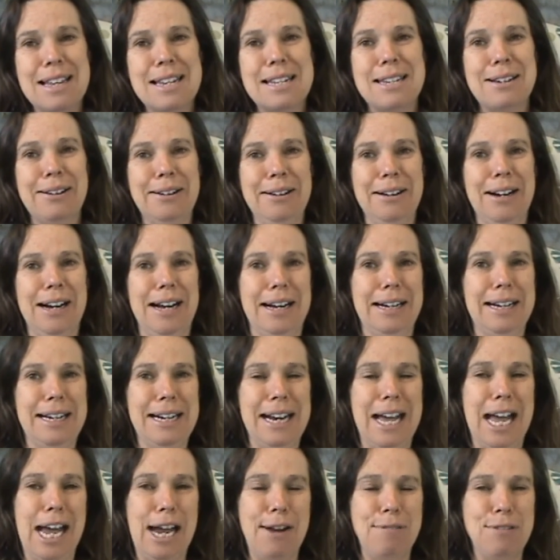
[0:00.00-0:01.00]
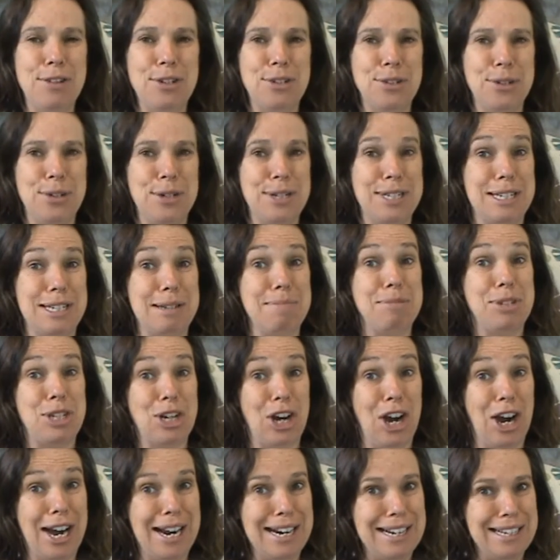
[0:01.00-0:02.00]
So I'm gonna have to do some
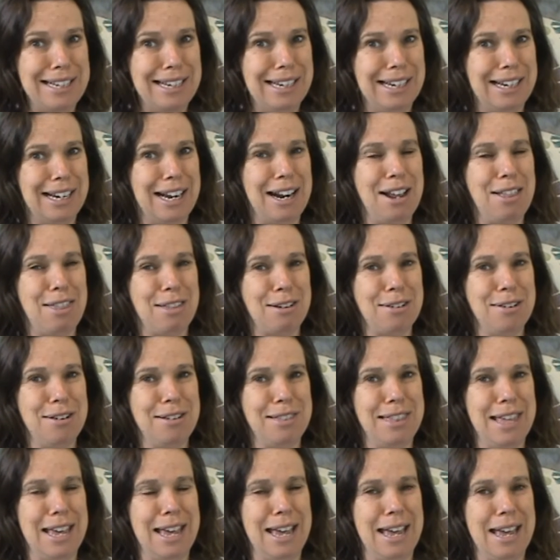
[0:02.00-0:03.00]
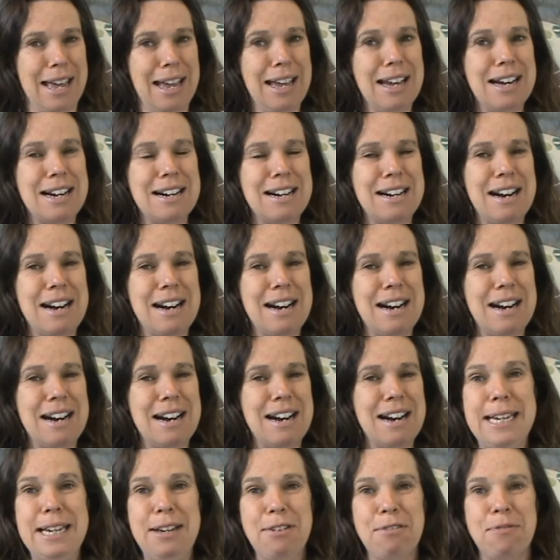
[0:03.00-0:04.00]
tidying through there,
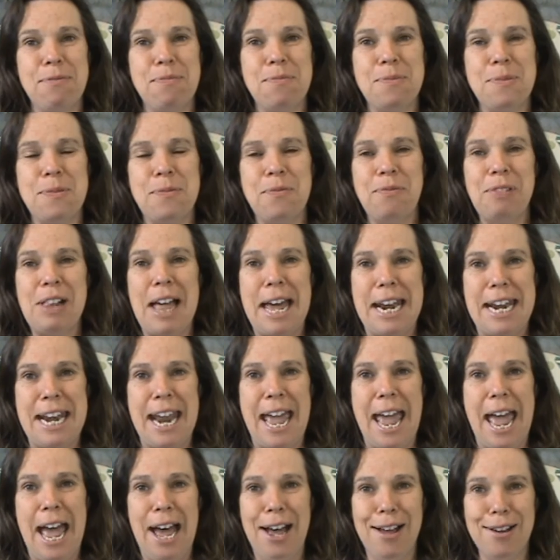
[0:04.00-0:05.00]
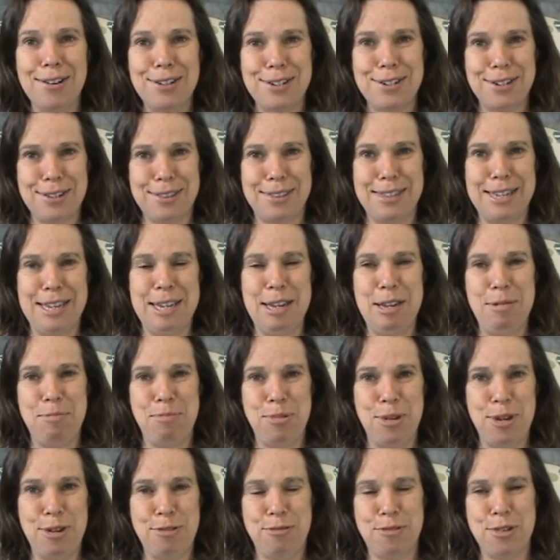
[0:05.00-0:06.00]
re-flatten out the
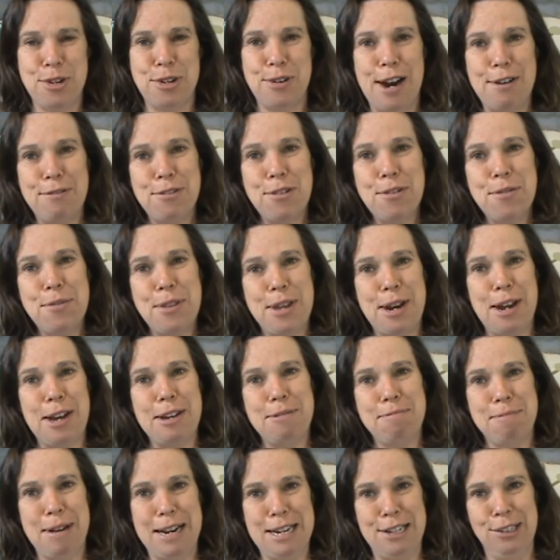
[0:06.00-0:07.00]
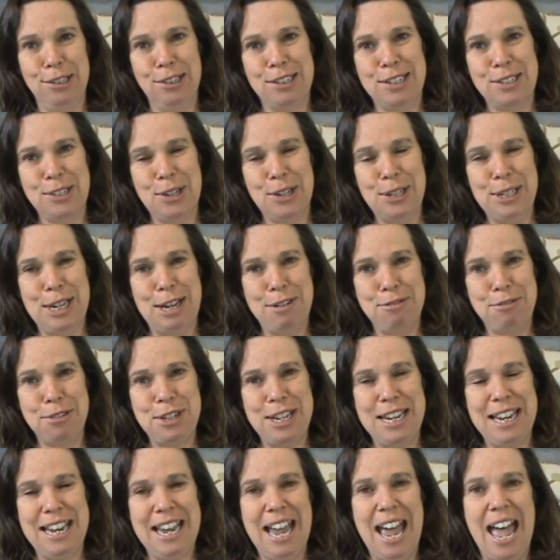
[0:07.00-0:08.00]
beautiful gravel that I'd made look so
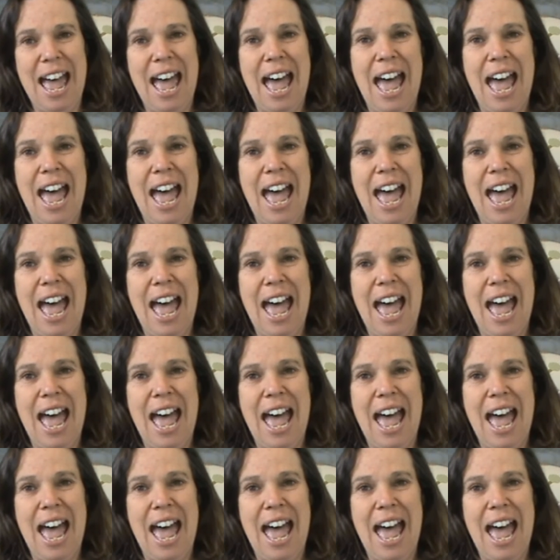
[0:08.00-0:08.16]
lovely,